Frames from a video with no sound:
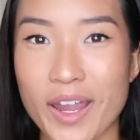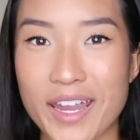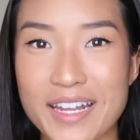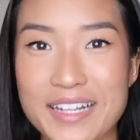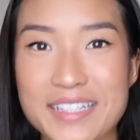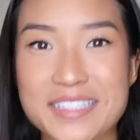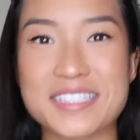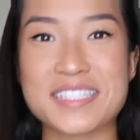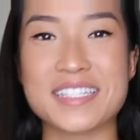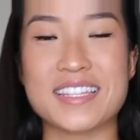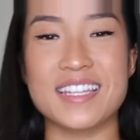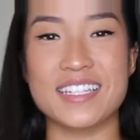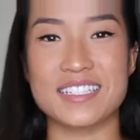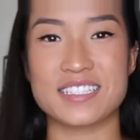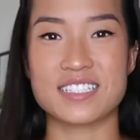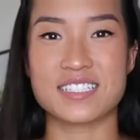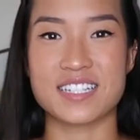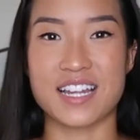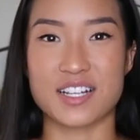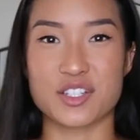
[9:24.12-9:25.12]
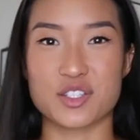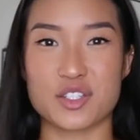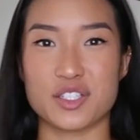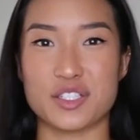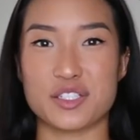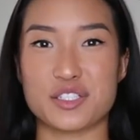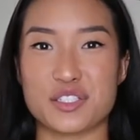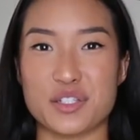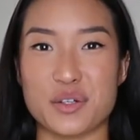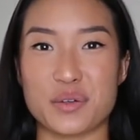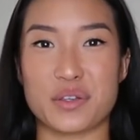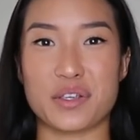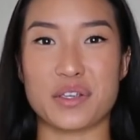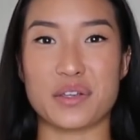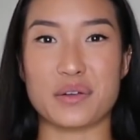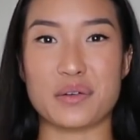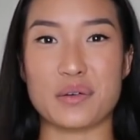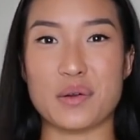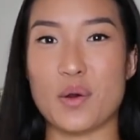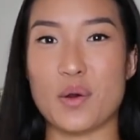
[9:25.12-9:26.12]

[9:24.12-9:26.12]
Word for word: Wait, this is actually so cute.